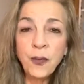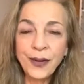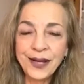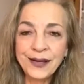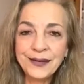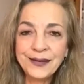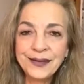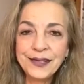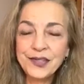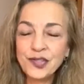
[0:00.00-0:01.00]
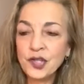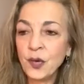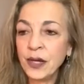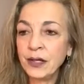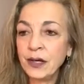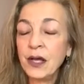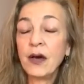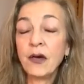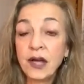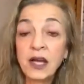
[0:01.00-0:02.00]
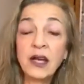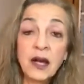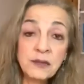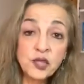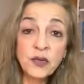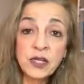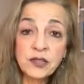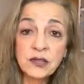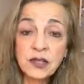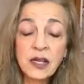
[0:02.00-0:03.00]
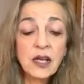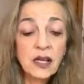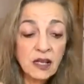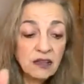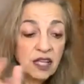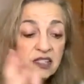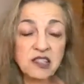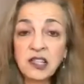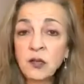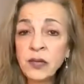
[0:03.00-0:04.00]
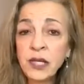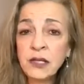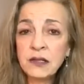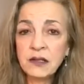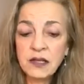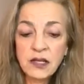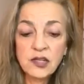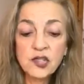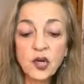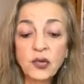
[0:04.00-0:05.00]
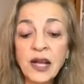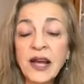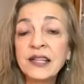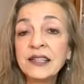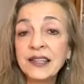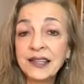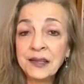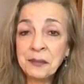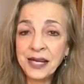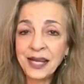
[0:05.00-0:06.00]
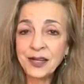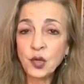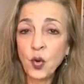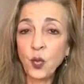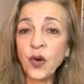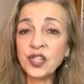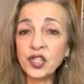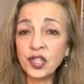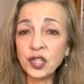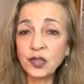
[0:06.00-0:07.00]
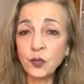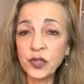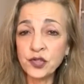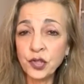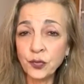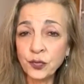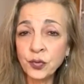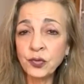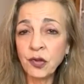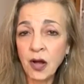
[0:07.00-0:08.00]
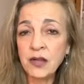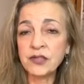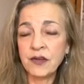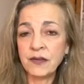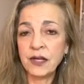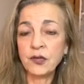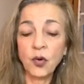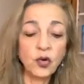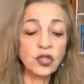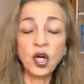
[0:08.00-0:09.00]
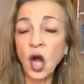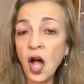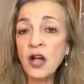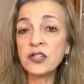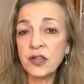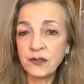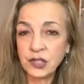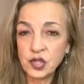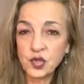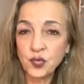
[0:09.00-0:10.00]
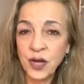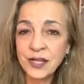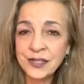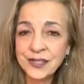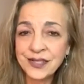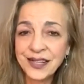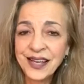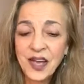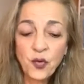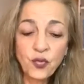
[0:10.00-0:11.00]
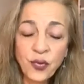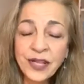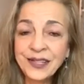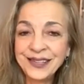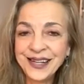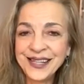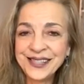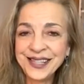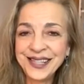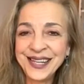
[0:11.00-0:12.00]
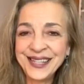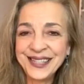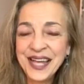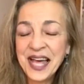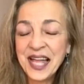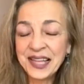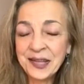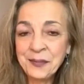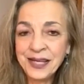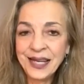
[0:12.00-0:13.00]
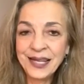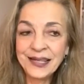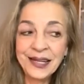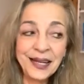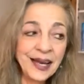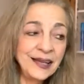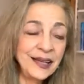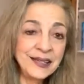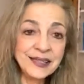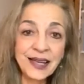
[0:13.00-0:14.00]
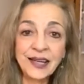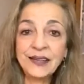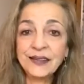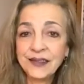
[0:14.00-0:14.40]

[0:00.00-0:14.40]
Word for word: with it is knowing, okay, I'm stressed, let's deal with it so that I can eliminate what was the root cause of it or the cause of the stress, recognizing it, eliminating it, and saying,